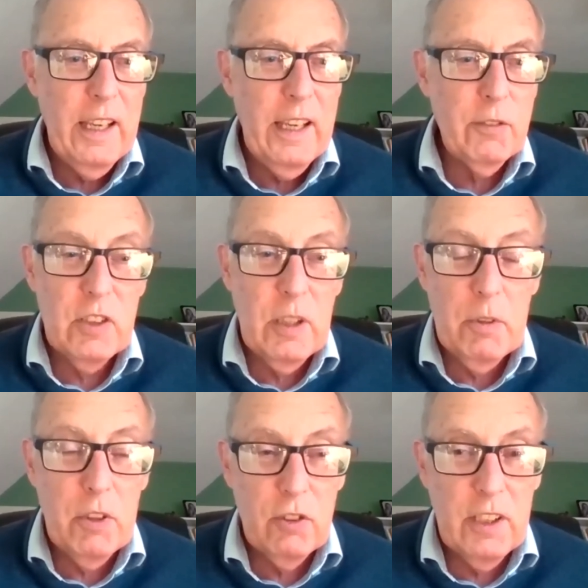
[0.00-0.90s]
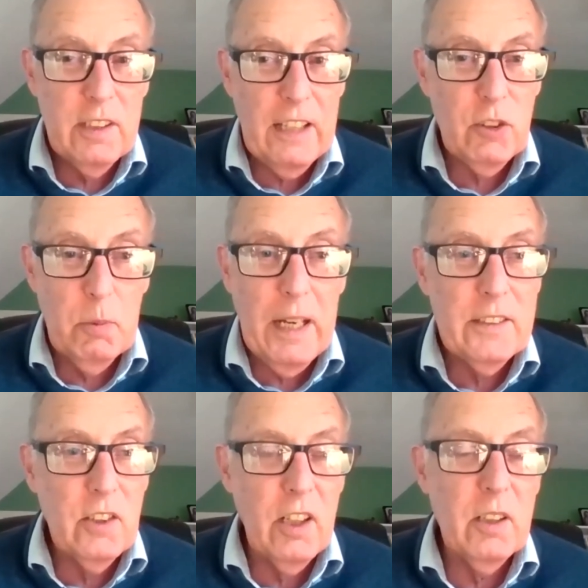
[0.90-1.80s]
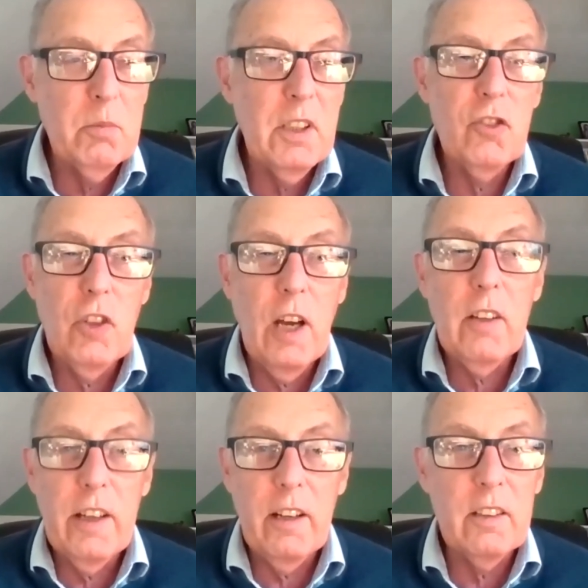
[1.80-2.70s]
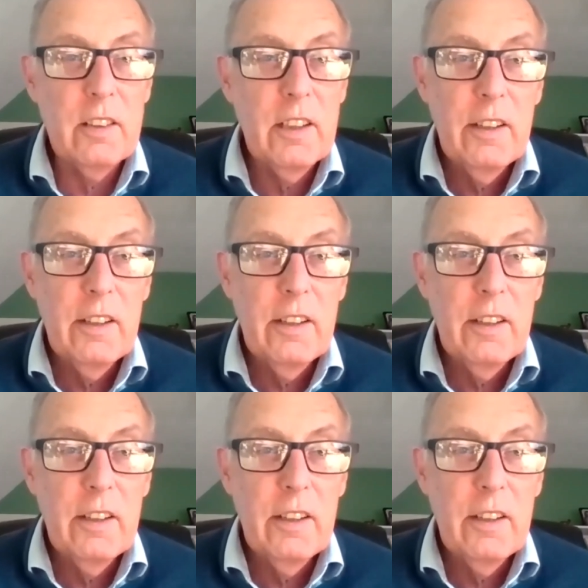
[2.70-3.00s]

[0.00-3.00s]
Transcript: And if some of those kids have some eyes on in childcare,